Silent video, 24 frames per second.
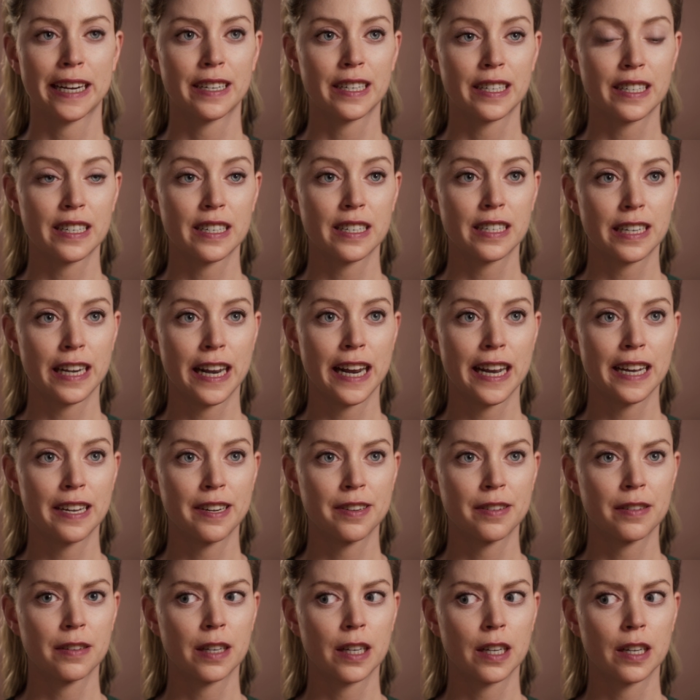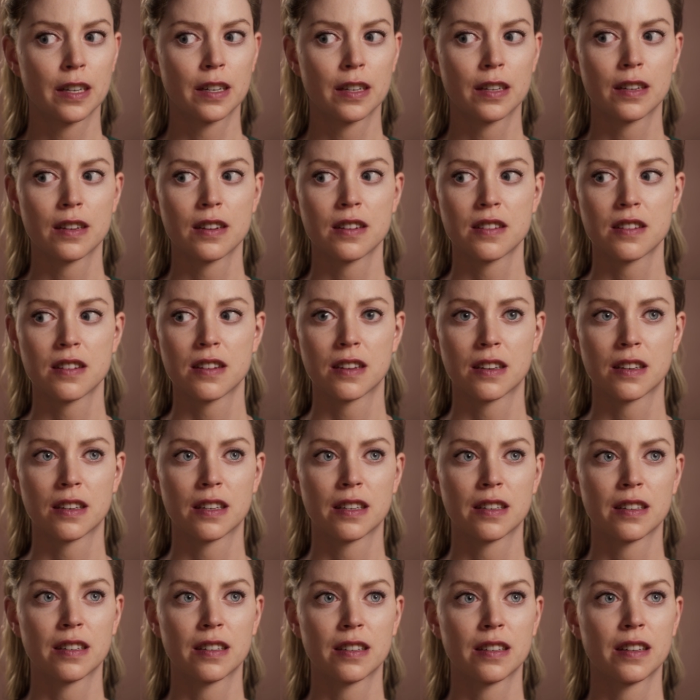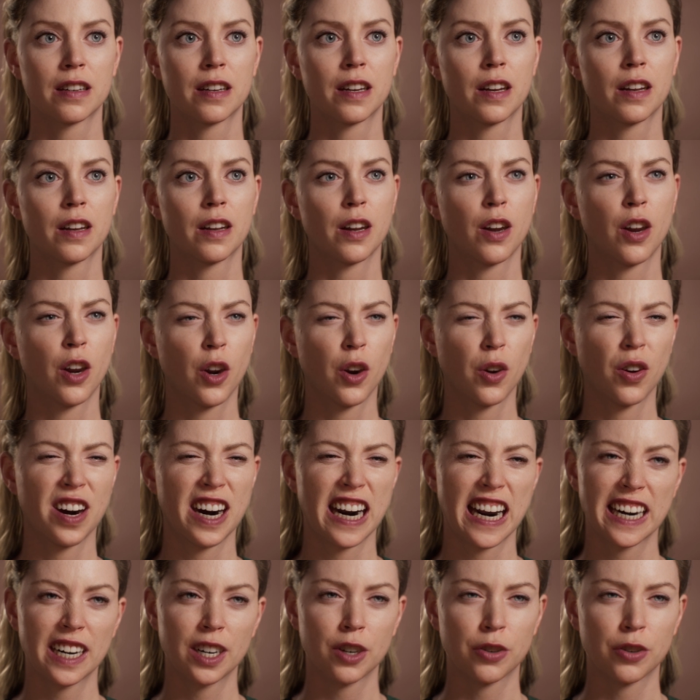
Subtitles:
what is coming. But I'm excited that